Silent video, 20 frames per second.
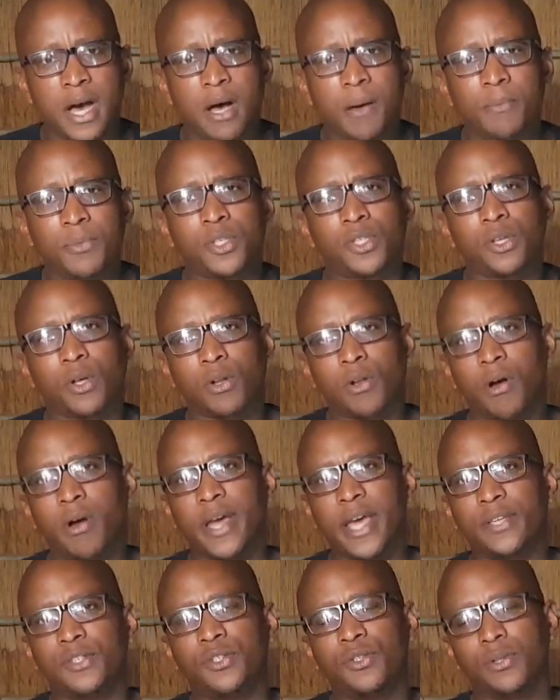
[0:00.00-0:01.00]
so long
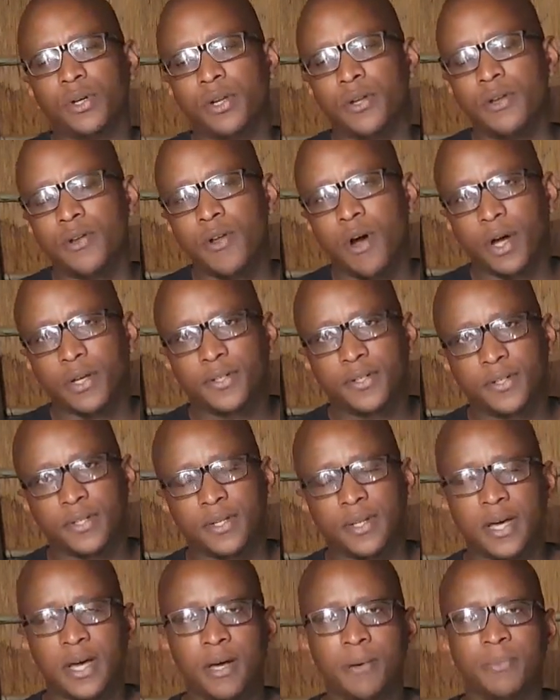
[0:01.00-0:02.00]
as you are not
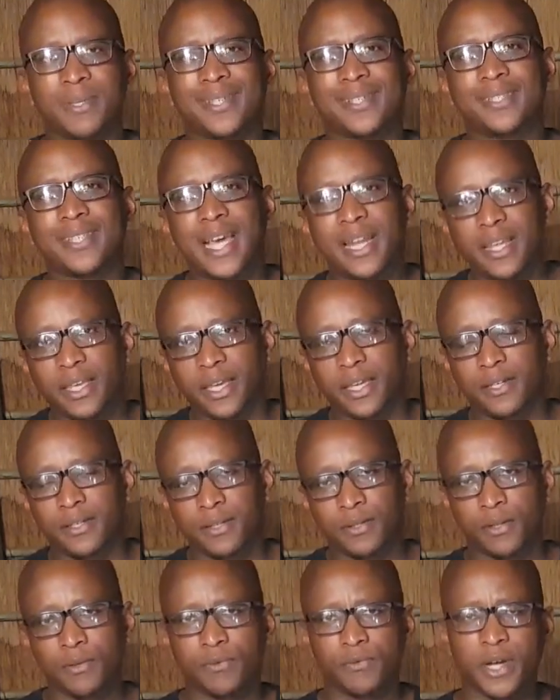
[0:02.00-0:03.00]
selling
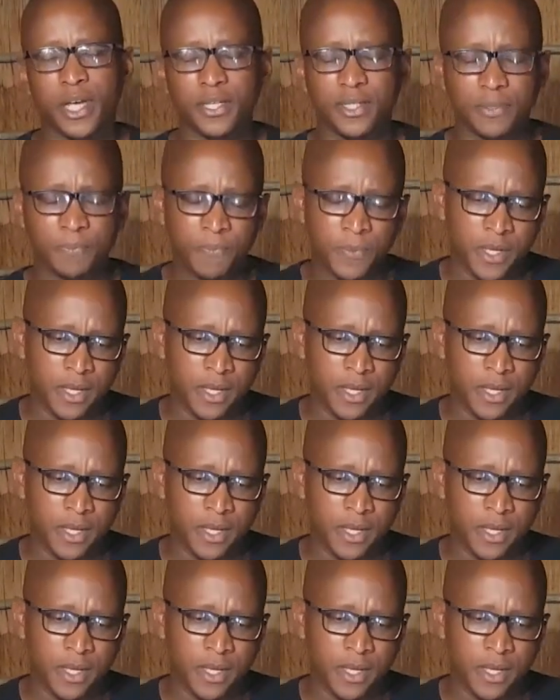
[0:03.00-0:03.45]
it, right?